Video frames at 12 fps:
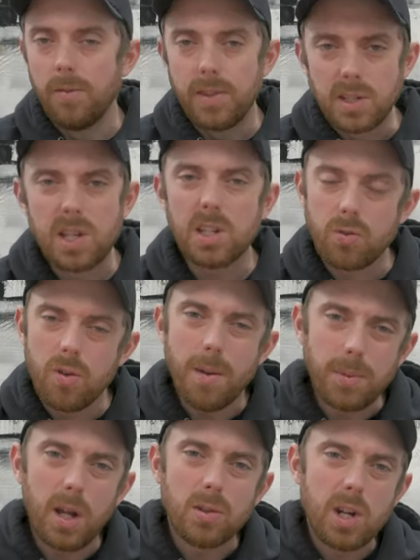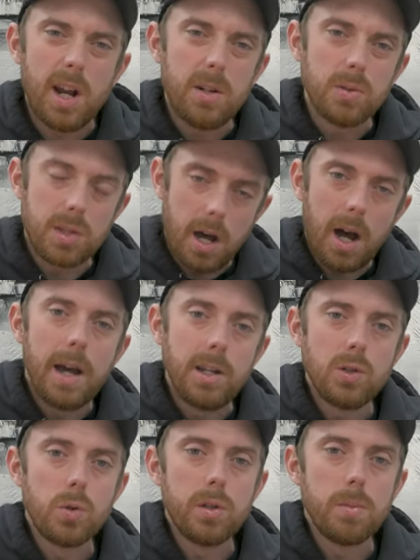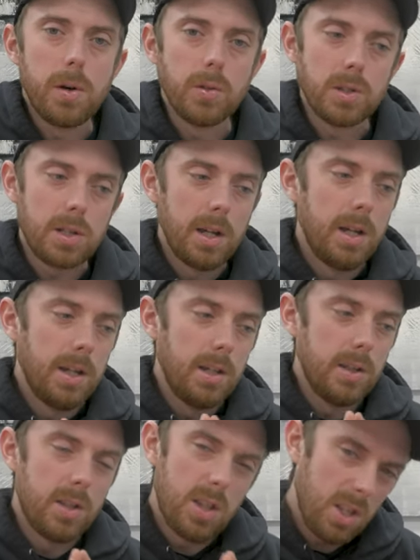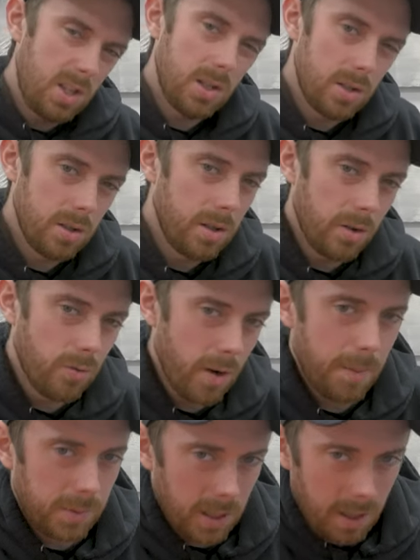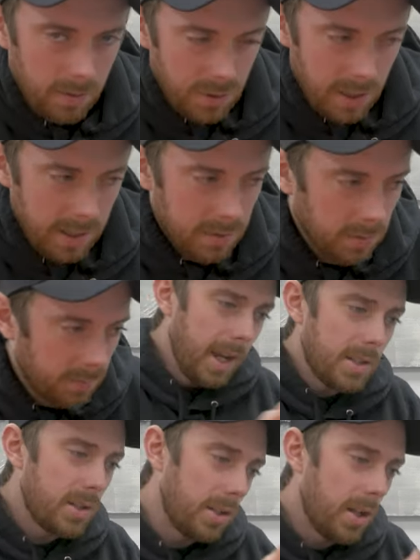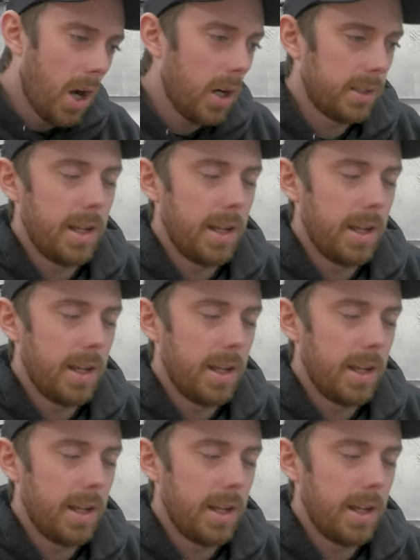of the six reptile channels that I enjoy the The most. This isn't a reptile channel, it's The Dark